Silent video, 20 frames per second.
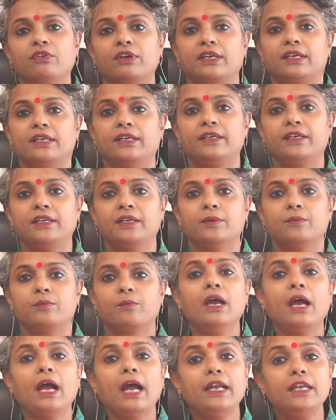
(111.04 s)
fertility.
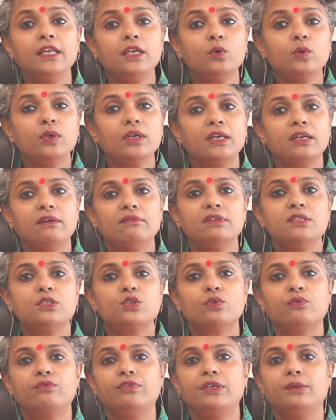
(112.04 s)
Adequate levels
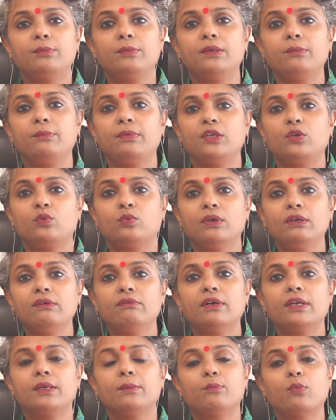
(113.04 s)
of vitamin
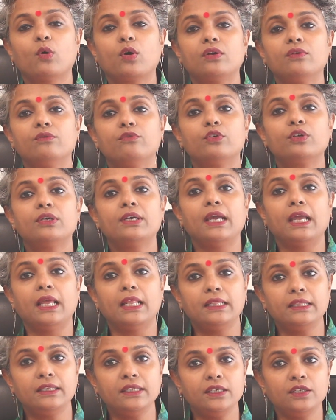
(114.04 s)
B12 are important for a
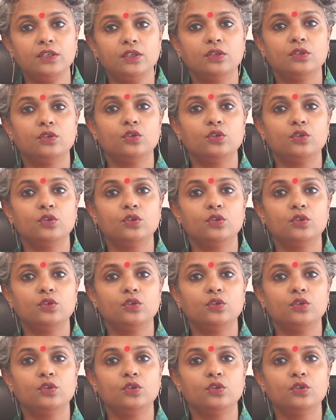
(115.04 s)
healthy